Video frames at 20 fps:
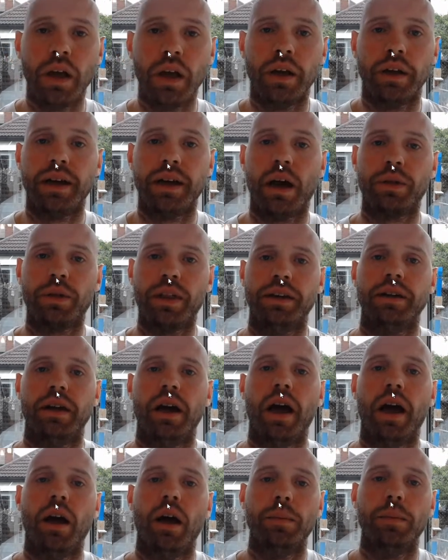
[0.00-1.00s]
Now then,
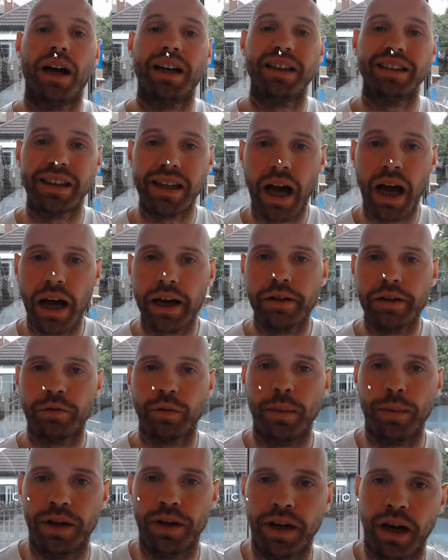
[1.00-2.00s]
a live
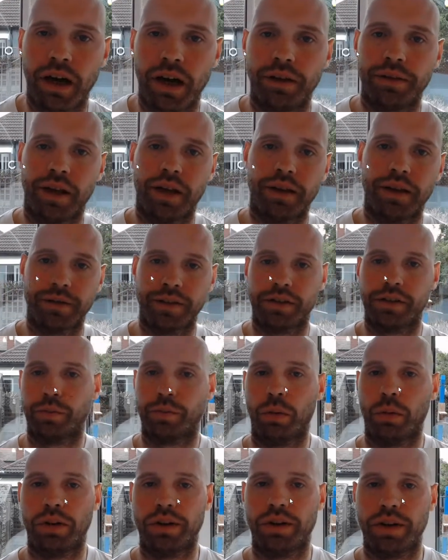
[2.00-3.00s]
webinar, like this is
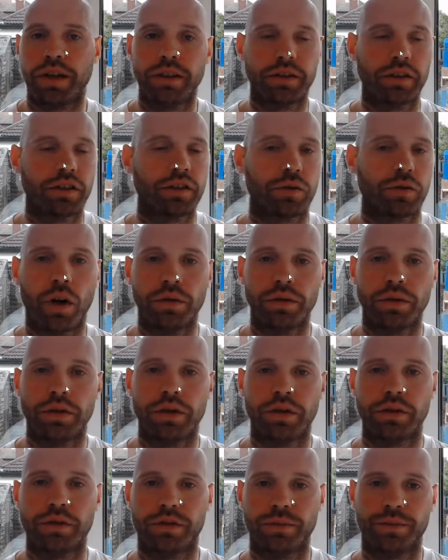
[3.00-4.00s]
probably the easiest one
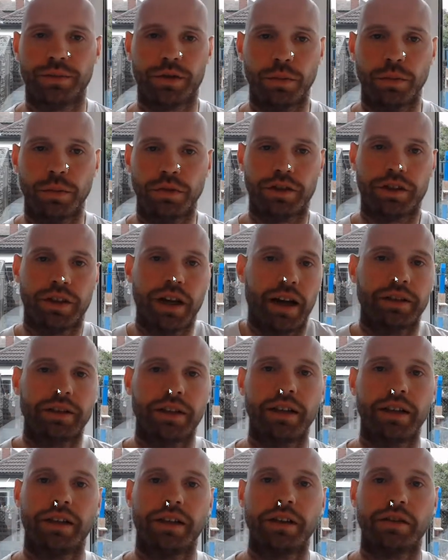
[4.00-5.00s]
to understand.
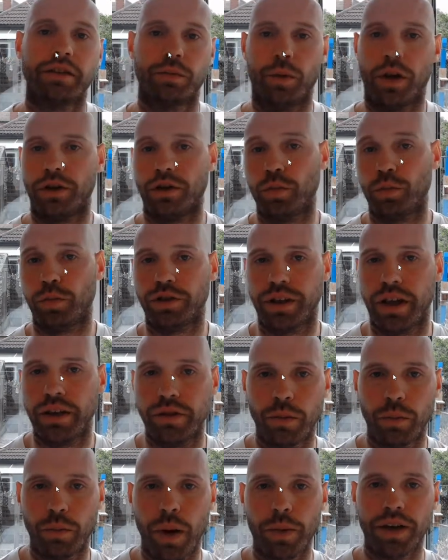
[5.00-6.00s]
It's where you present
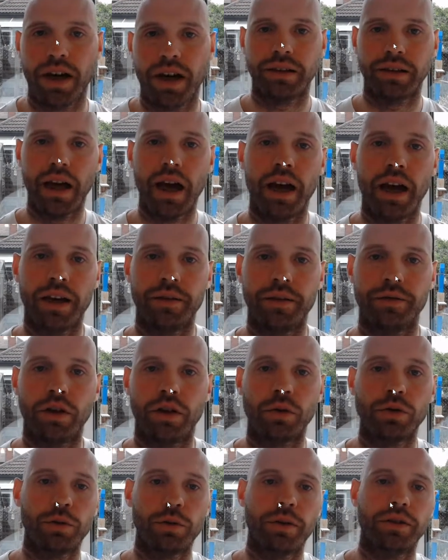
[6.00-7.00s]
the webinar live.
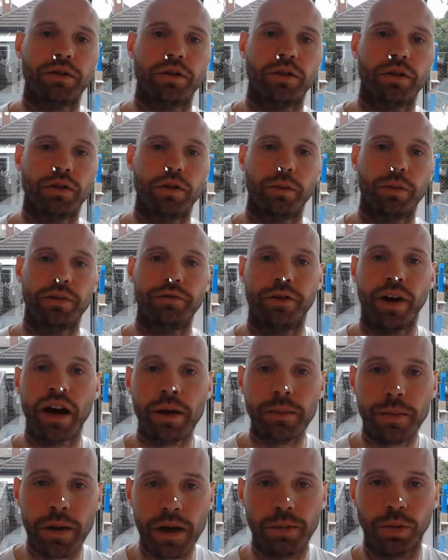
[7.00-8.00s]
You
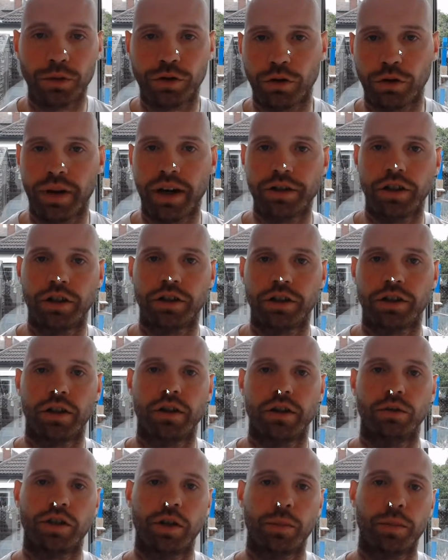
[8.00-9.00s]
invite people to register.
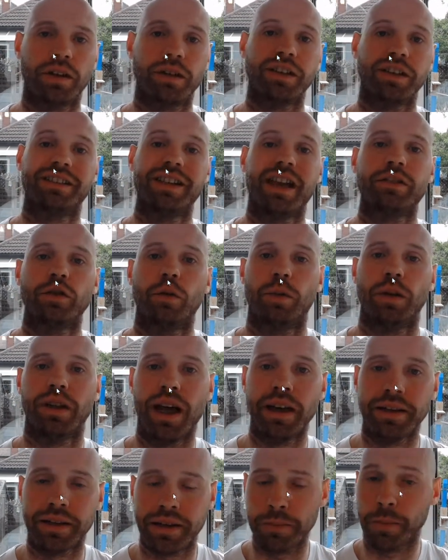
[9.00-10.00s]
You'll typically set up a
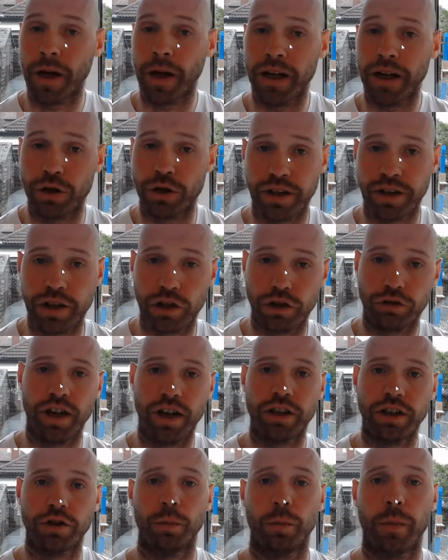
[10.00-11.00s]
landing page, a
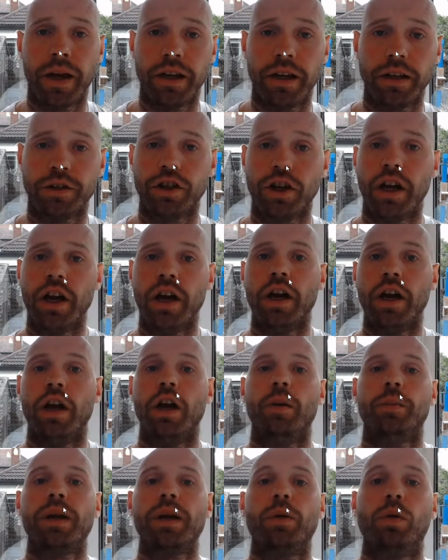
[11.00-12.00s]
registration page.
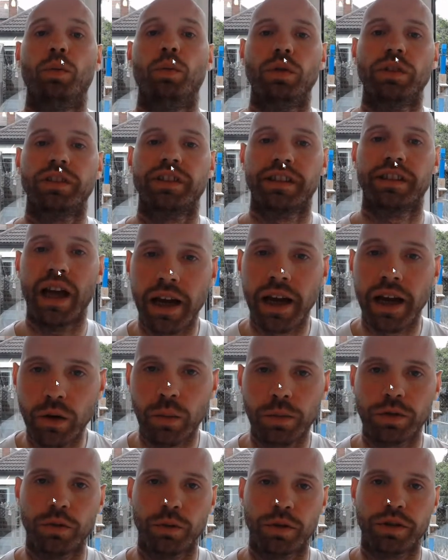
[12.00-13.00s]
People will sign
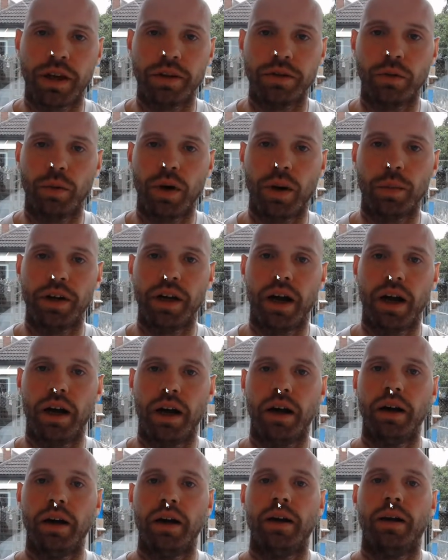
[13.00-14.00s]
up to attend the webinar.